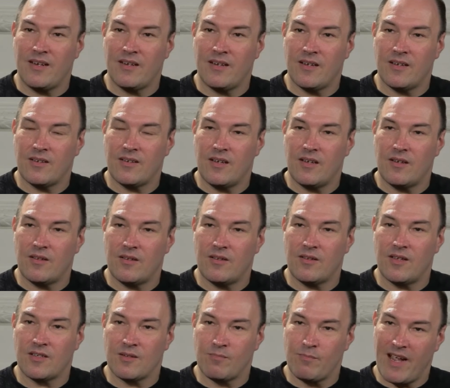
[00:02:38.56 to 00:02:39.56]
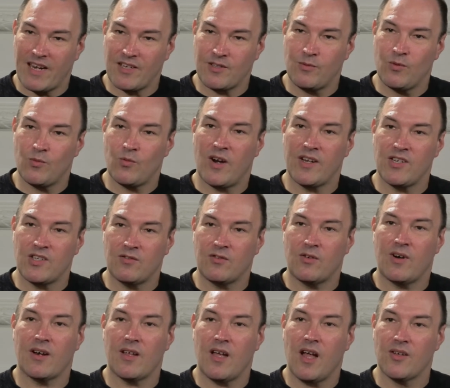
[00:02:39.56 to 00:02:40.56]
in there's a maximum range of
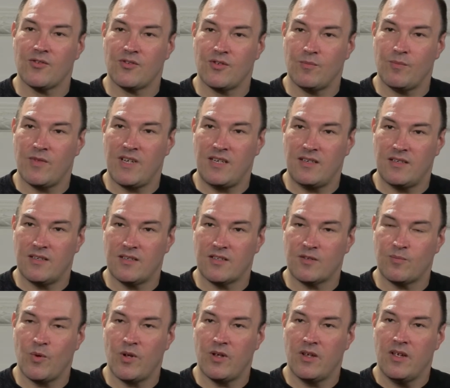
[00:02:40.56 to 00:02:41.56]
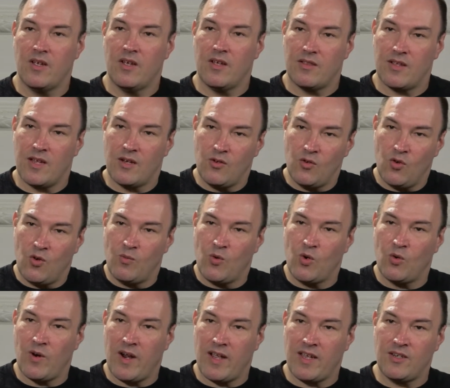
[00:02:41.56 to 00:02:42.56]
around 100 meters, but their
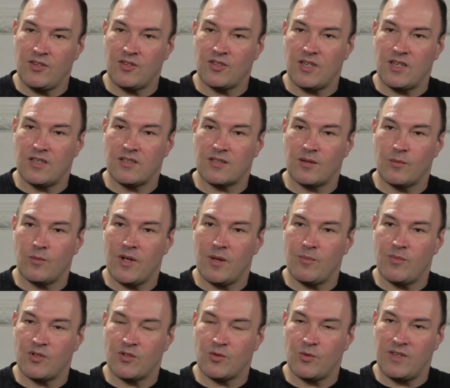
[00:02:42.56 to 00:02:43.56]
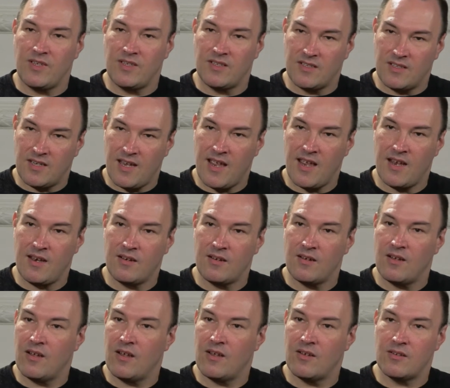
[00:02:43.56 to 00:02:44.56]
normal range is somewhere between
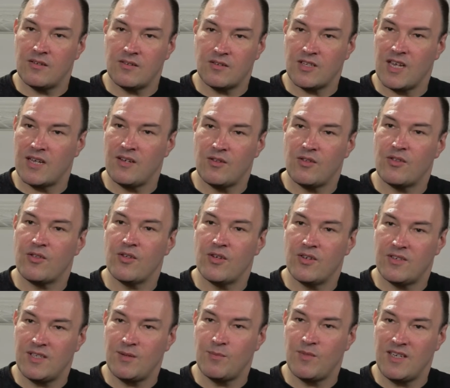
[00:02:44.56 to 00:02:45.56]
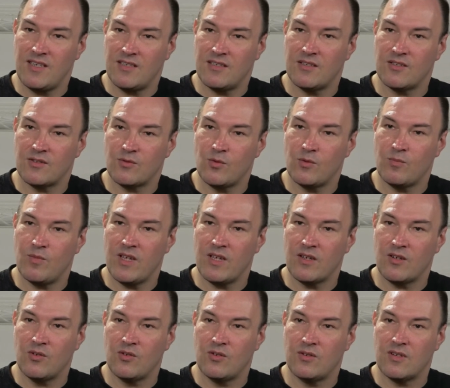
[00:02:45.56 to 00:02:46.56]
10 and 30 meters would be
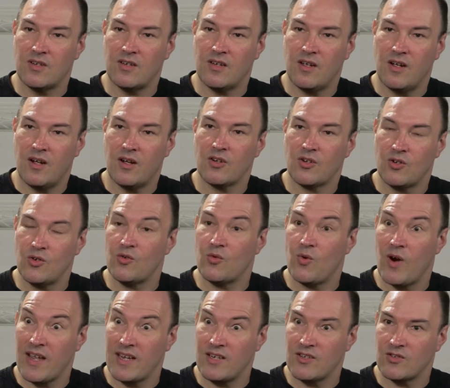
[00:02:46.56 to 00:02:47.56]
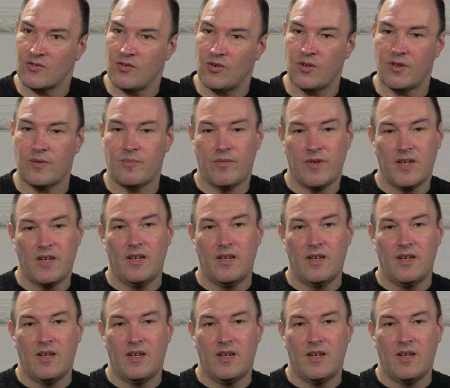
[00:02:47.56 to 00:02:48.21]
a good range for them.